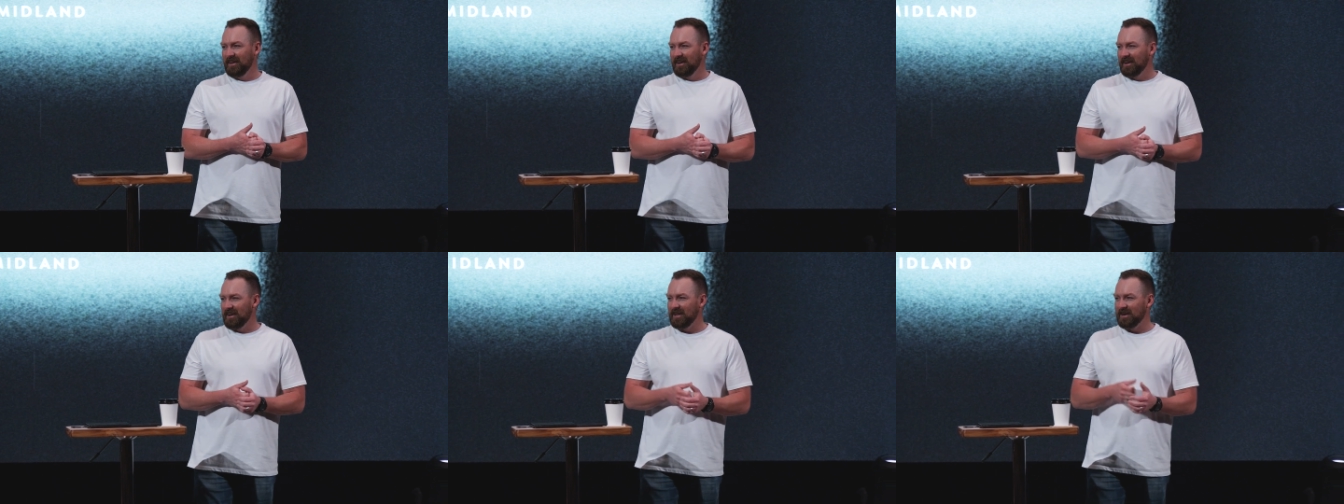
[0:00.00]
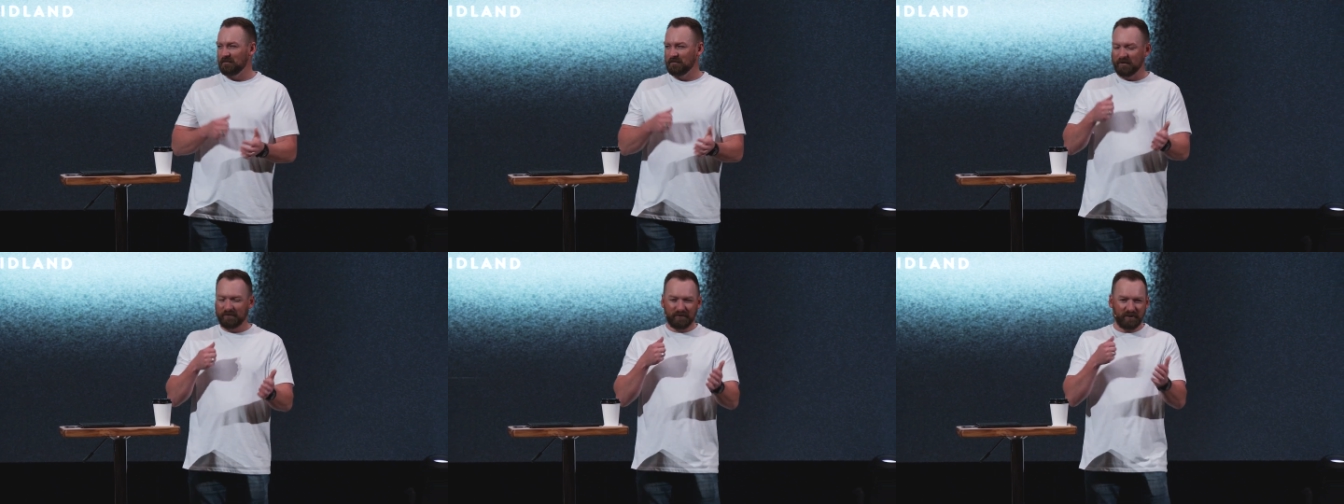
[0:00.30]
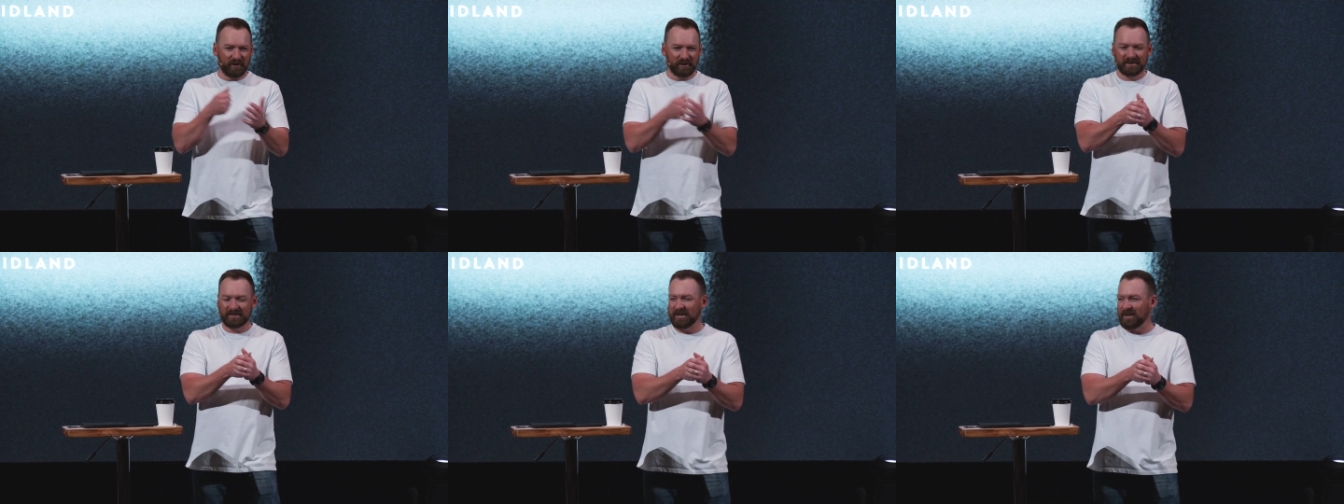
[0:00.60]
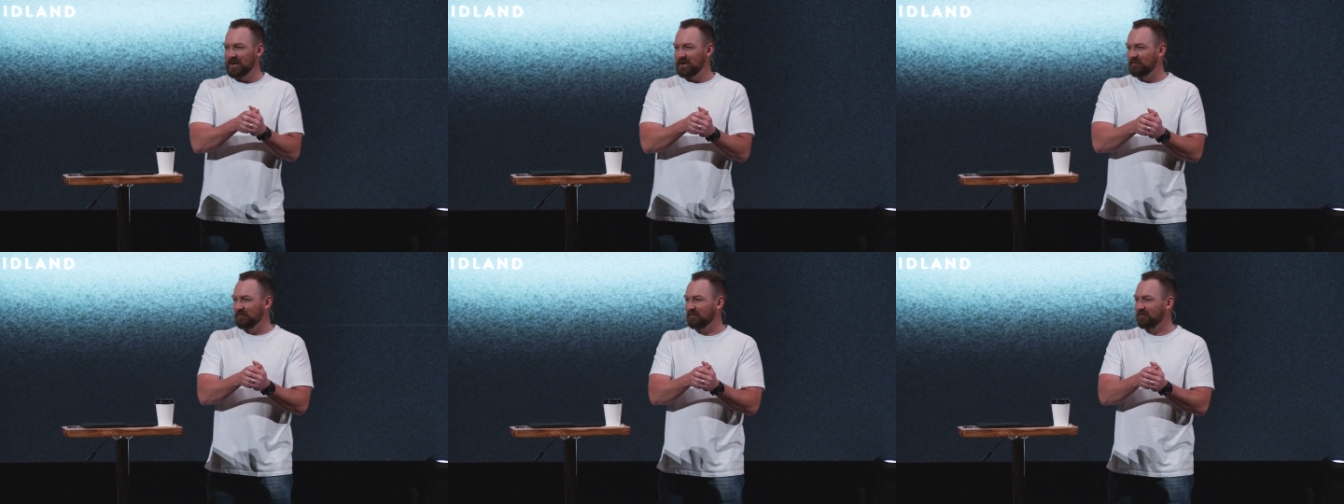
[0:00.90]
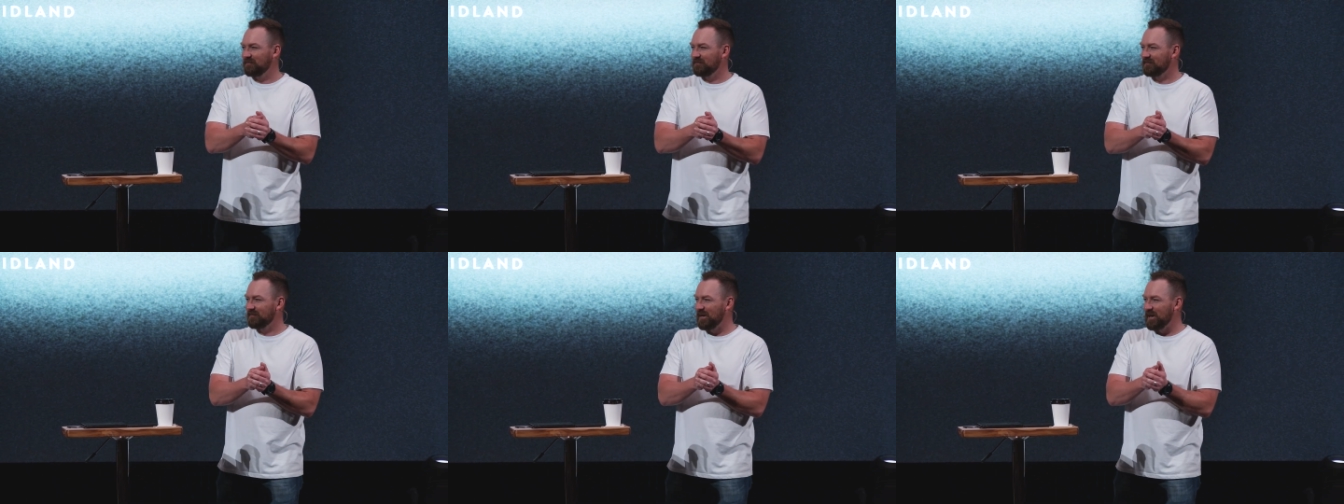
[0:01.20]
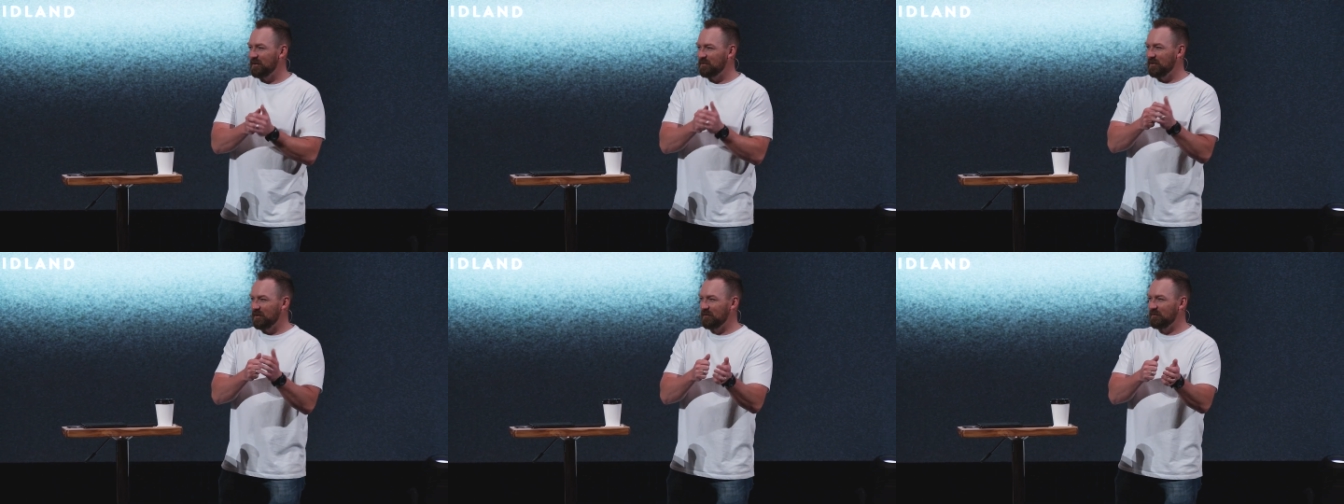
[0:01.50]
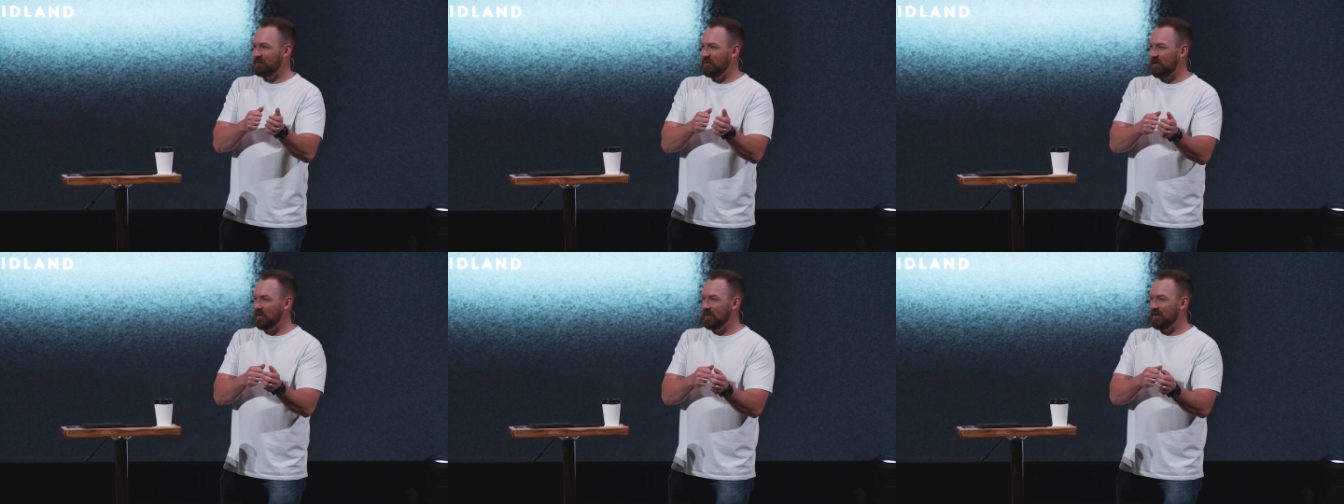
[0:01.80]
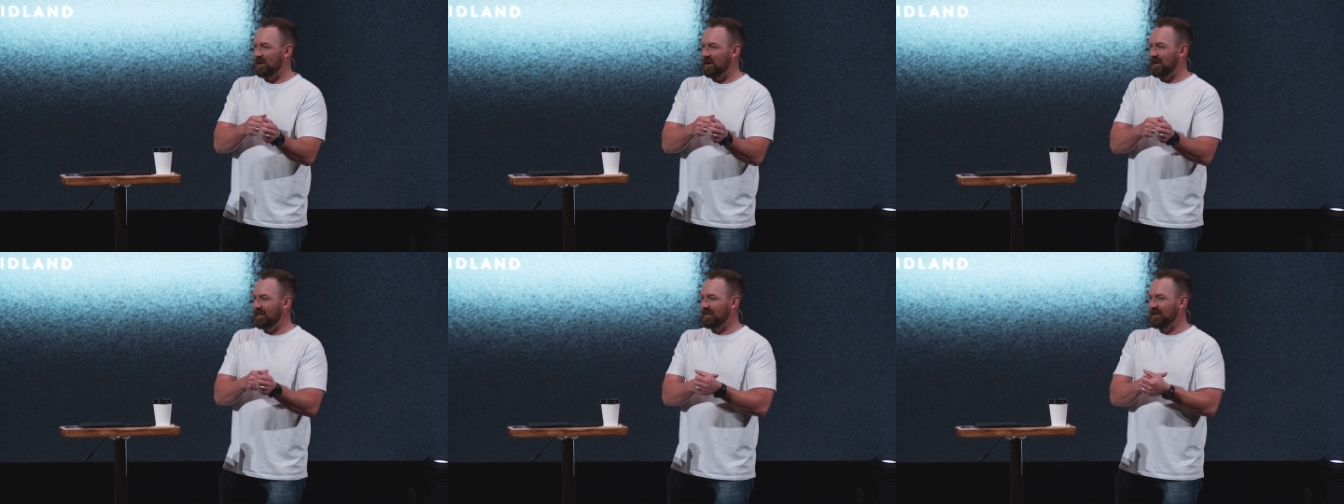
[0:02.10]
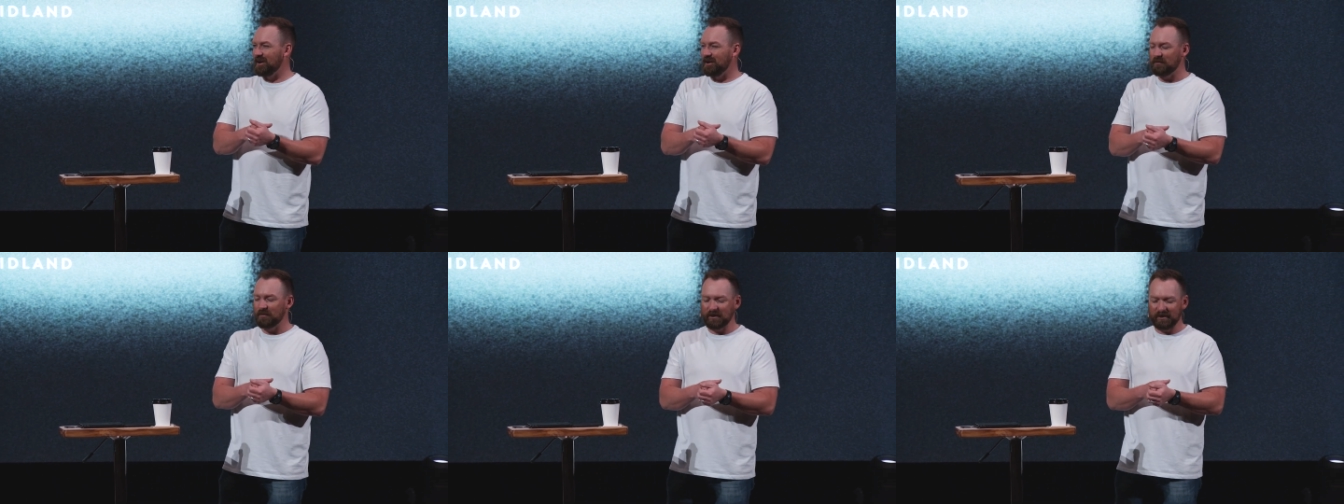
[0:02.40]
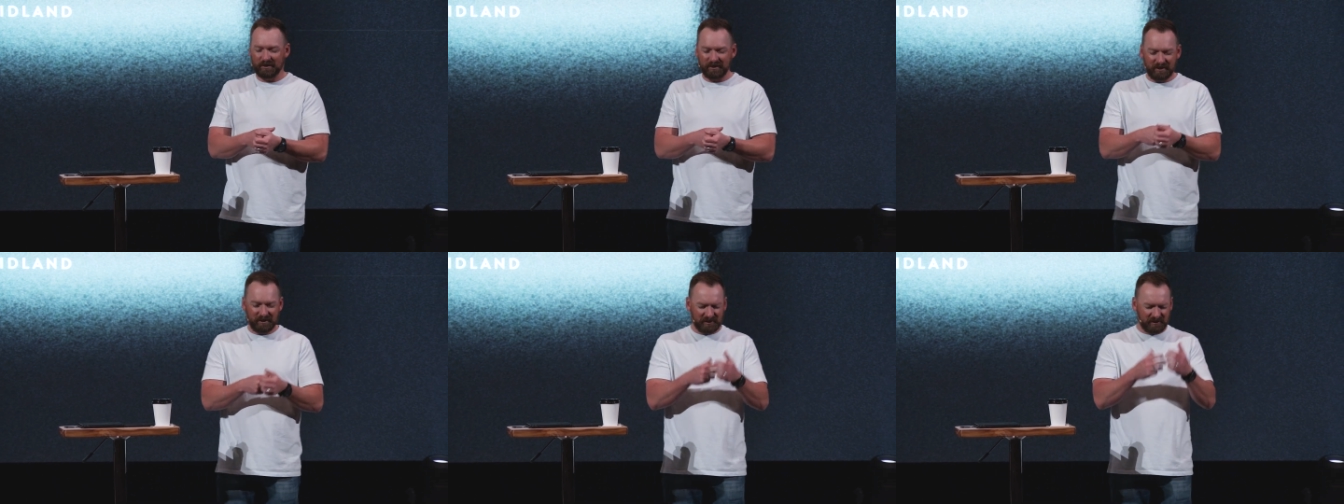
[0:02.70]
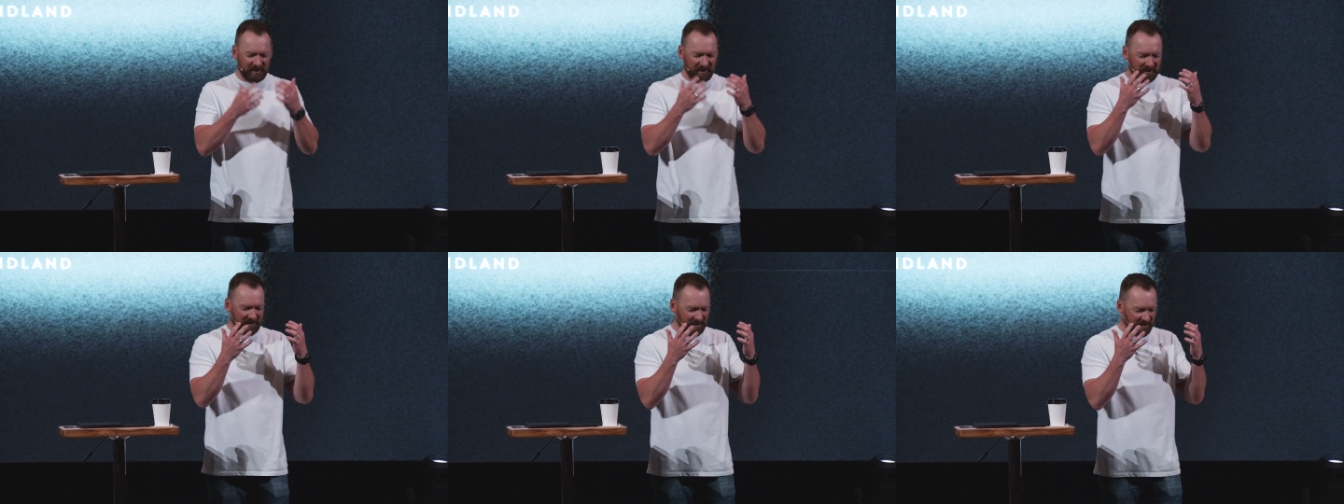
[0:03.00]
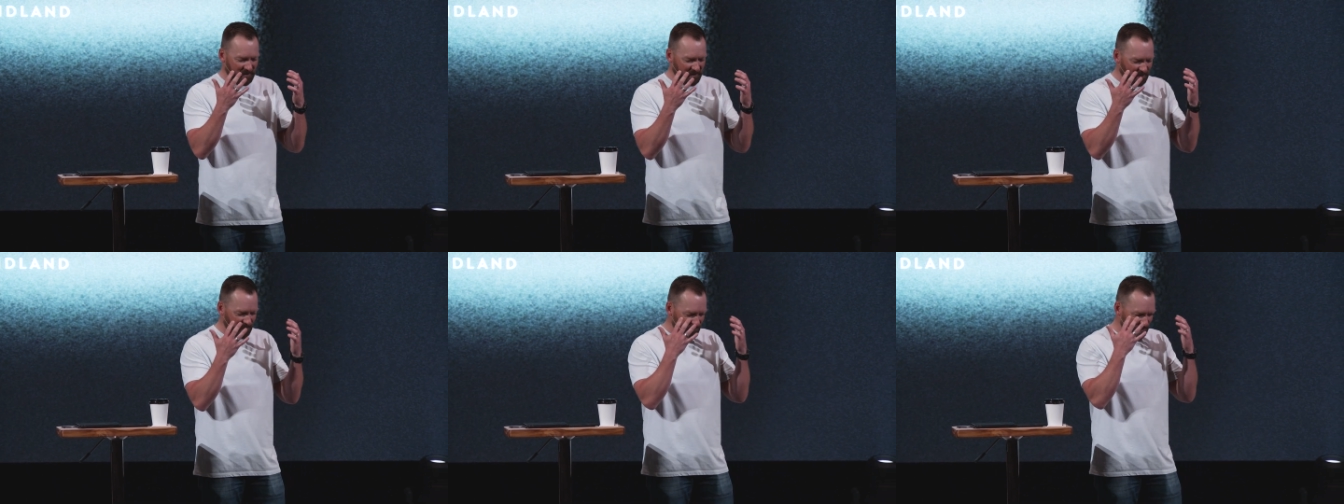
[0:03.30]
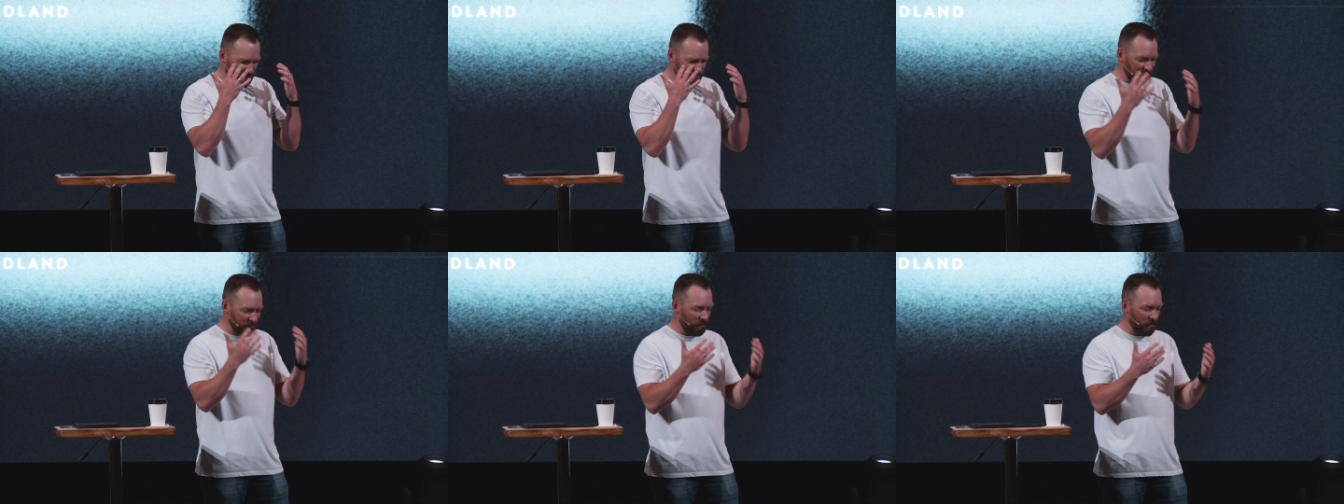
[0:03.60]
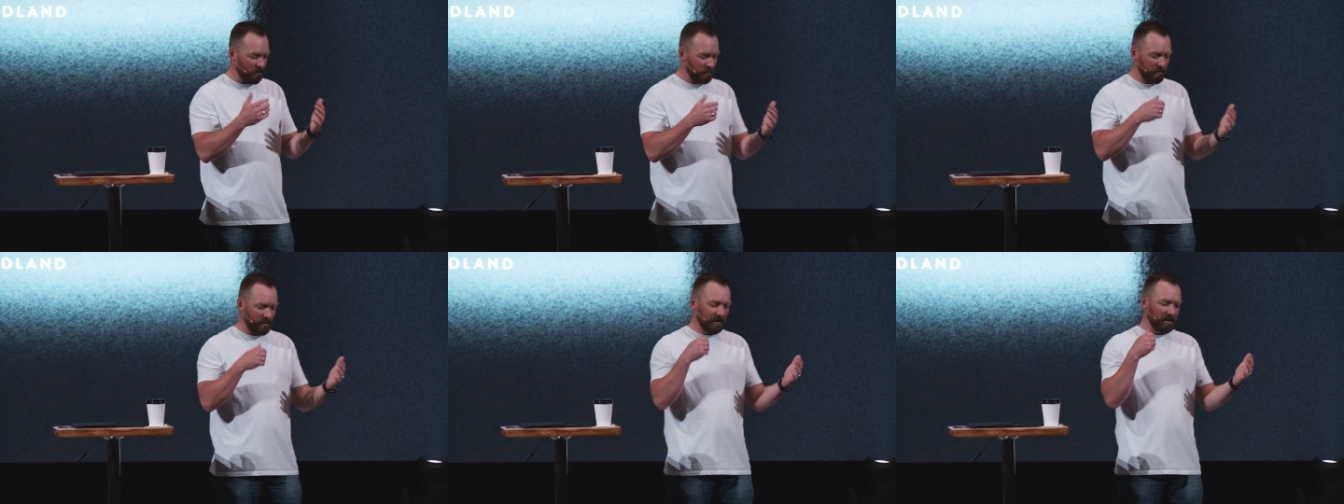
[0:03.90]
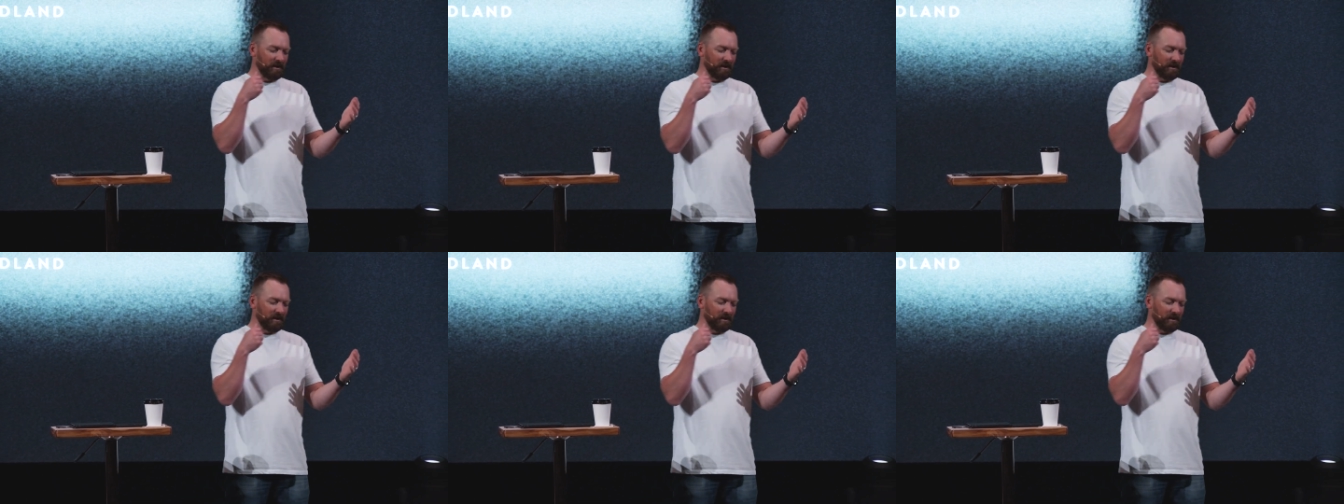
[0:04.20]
Hit him the first time. He rolled forward. I let off the clutch like in utter disappointment.